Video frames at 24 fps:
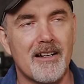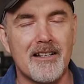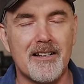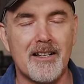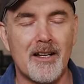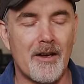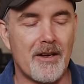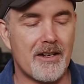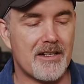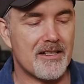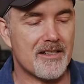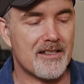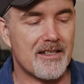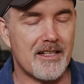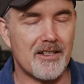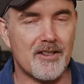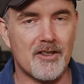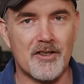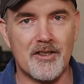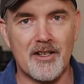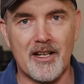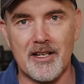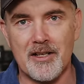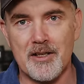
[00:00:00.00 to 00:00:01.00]
I didn't know how to set
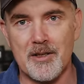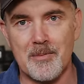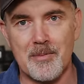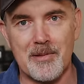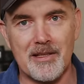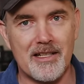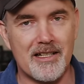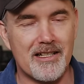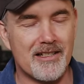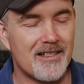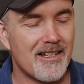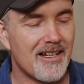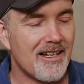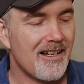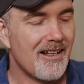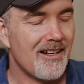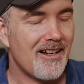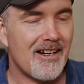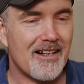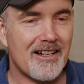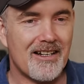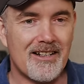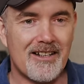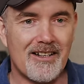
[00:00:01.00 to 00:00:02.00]
shutter speeds.
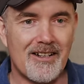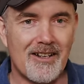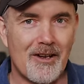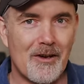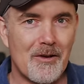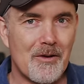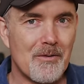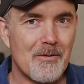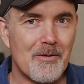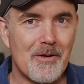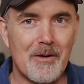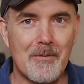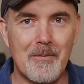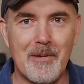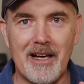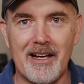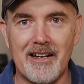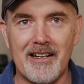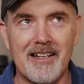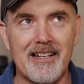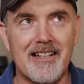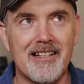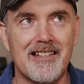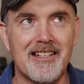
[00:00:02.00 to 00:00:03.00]
I didn't know
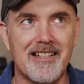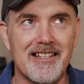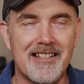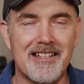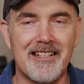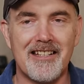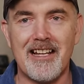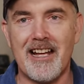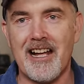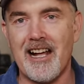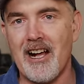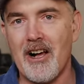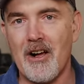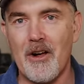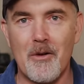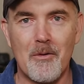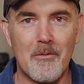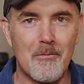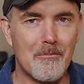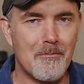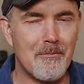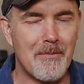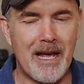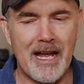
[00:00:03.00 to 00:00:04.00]
about E T T
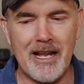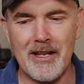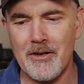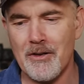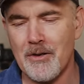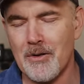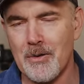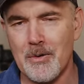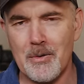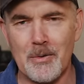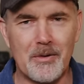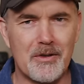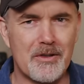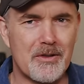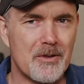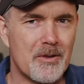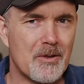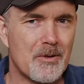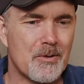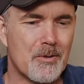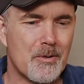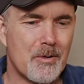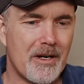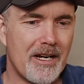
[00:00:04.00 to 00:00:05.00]
L, manual, the
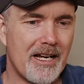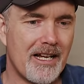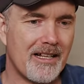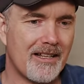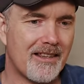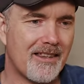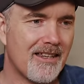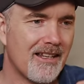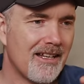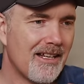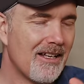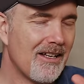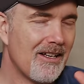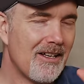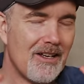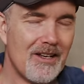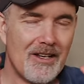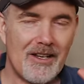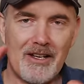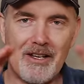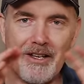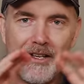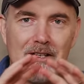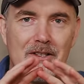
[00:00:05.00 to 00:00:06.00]
strength.
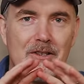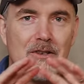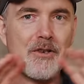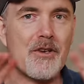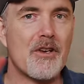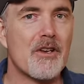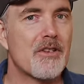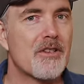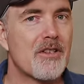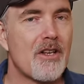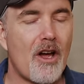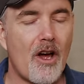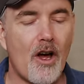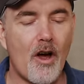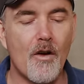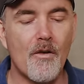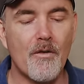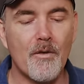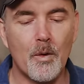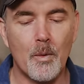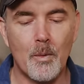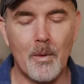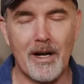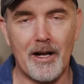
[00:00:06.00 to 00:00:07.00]
It just
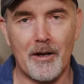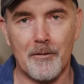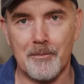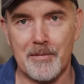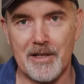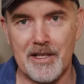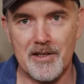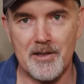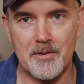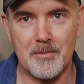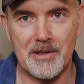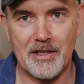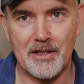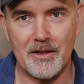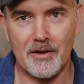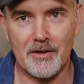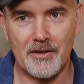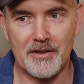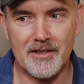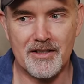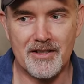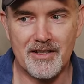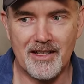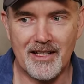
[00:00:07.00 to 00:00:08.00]
overwhelmed me, to be
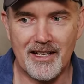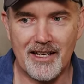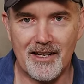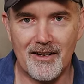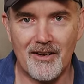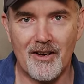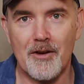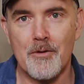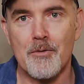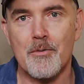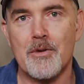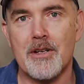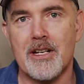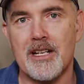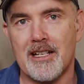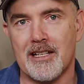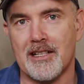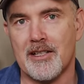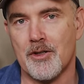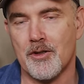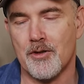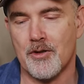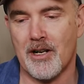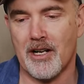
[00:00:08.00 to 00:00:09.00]
honest, and I
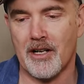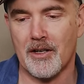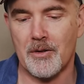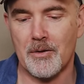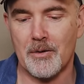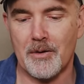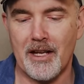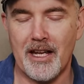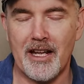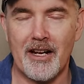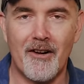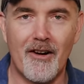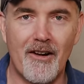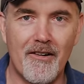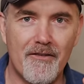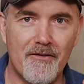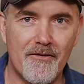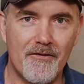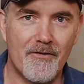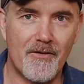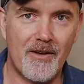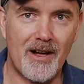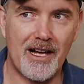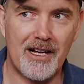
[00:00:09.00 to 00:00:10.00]
really struggled and I
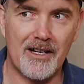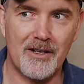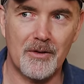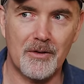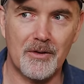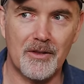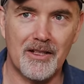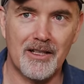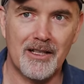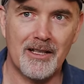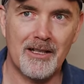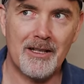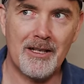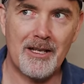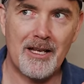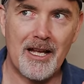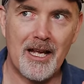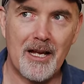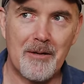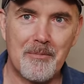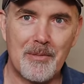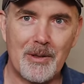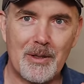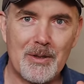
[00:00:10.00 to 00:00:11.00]
failed.
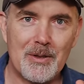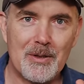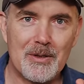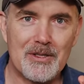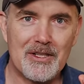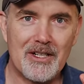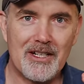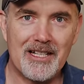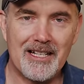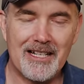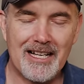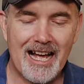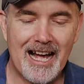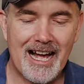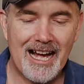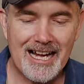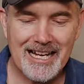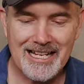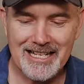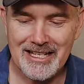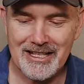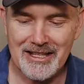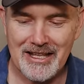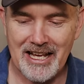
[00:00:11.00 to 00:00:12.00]
And because I
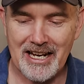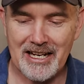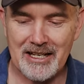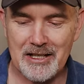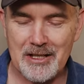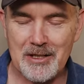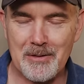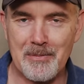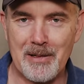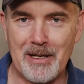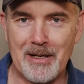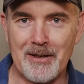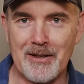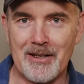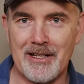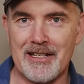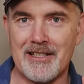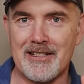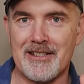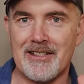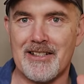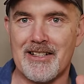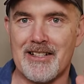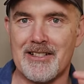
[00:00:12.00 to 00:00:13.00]
hated that
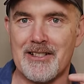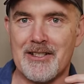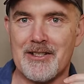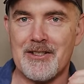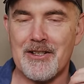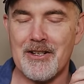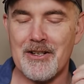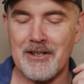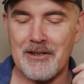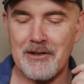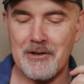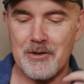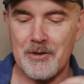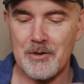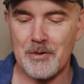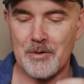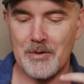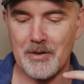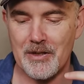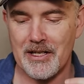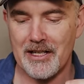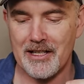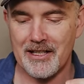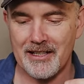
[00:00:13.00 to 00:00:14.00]
experience, I just didn't
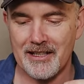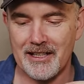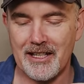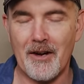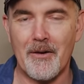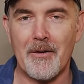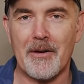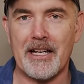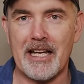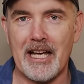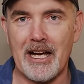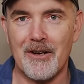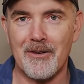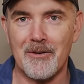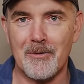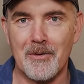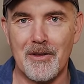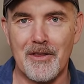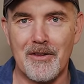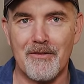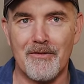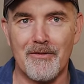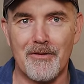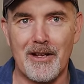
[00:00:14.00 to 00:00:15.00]
enjoy going out
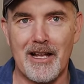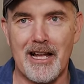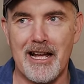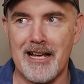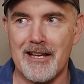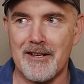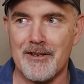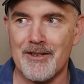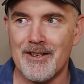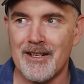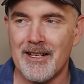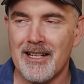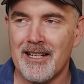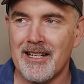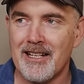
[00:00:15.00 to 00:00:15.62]
with a flash.